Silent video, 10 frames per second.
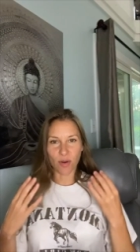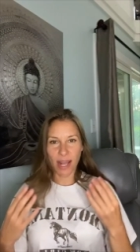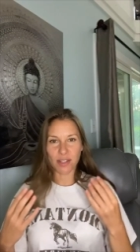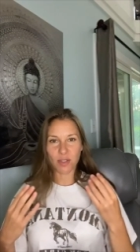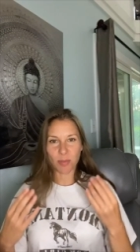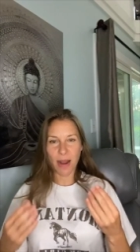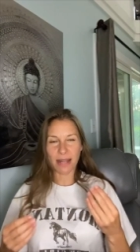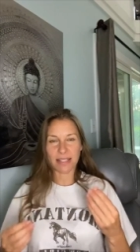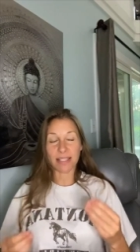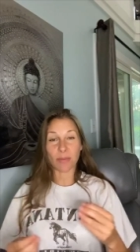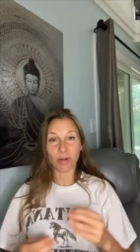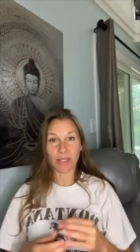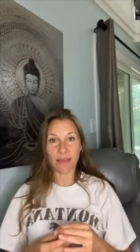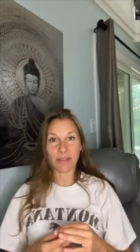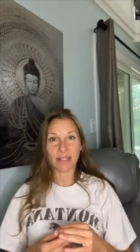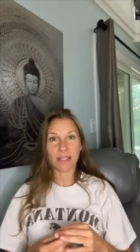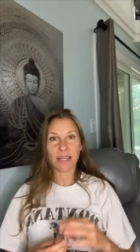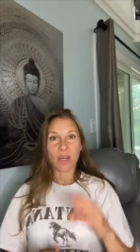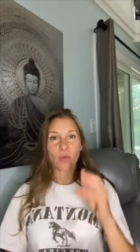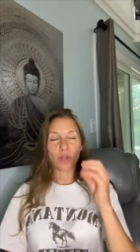gratitude practice number 11,
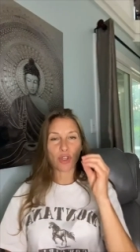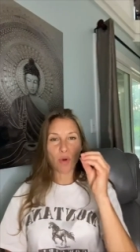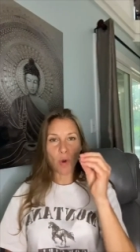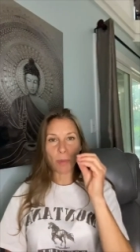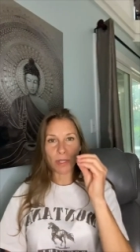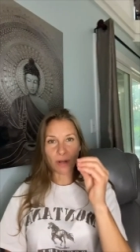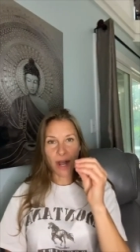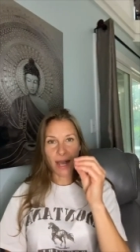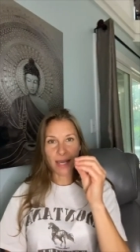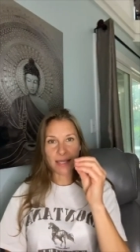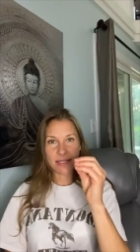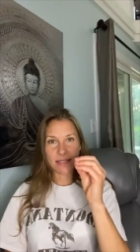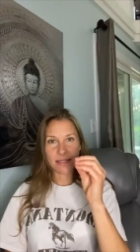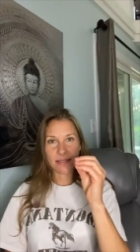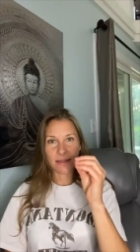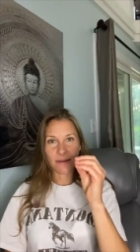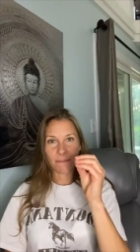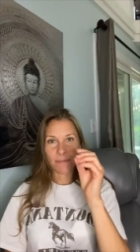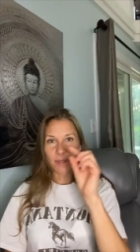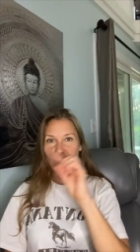when you open your eyes,
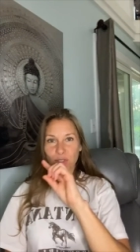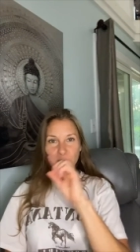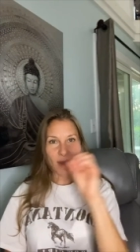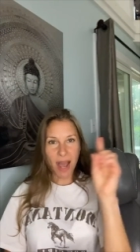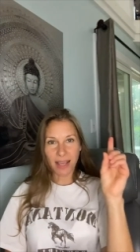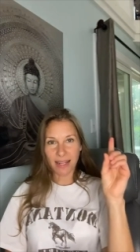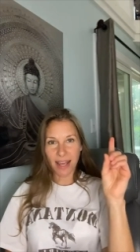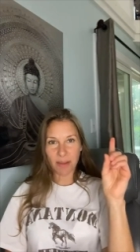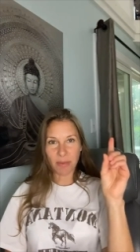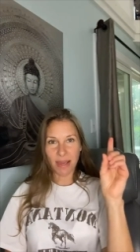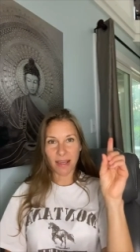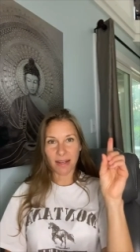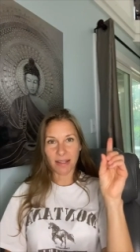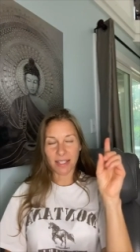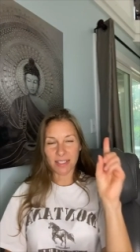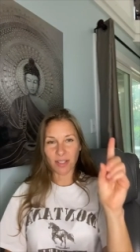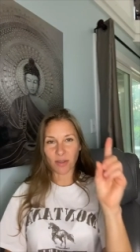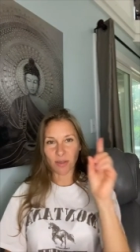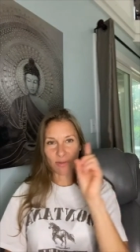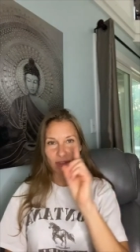do not get out of bed
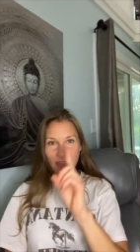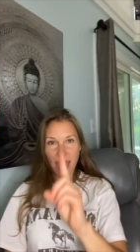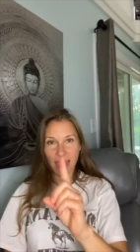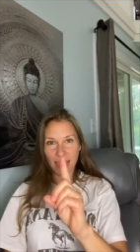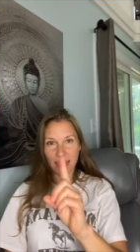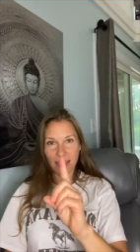until you say